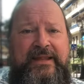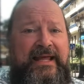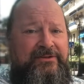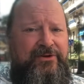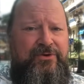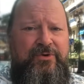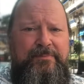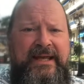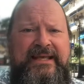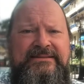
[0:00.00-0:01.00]
at your own
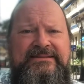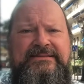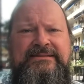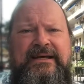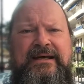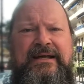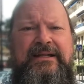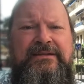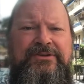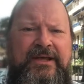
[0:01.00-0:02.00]
pace,
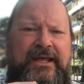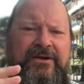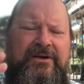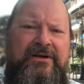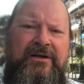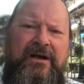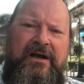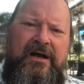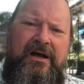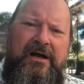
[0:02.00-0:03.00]
uh, together
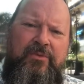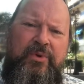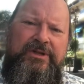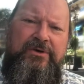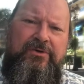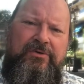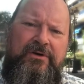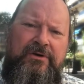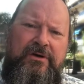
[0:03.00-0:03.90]
uh, with your